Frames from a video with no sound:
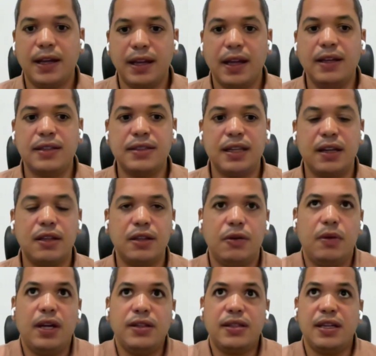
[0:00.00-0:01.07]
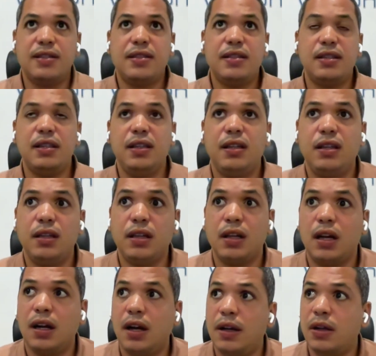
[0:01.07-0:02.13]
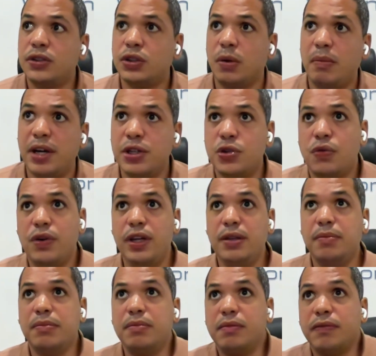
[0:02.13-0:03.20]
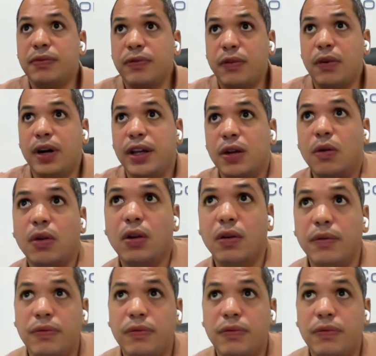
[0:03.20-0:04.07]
Exactly right. I see. So my dream for Angola,